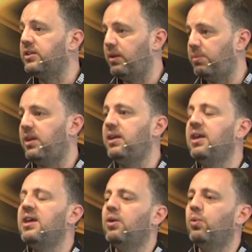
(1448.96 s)
in IP
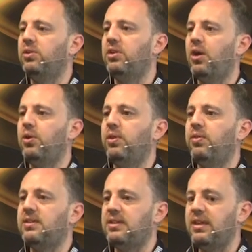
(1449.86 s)
will know that
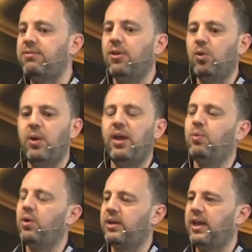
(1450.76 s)
the default way
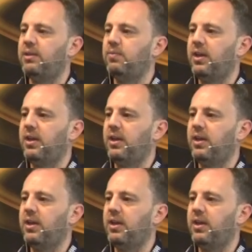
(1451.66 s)
of working